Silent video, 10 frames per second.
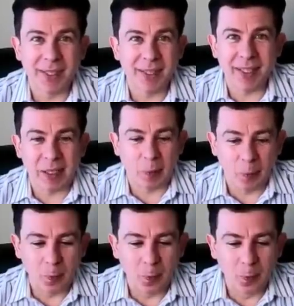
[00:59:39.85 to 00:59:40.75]
like
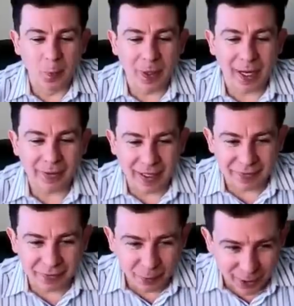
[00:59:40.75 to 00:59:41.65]
I,
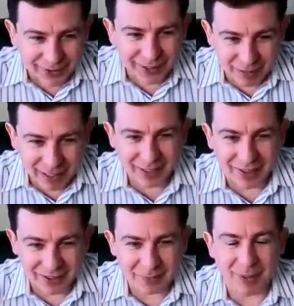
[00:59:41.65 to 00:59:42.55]
have worked in many
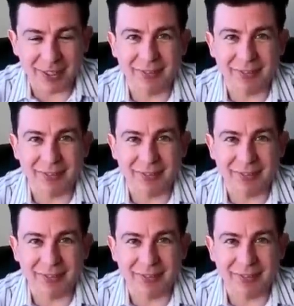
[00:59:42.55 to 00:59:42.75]
hospitals.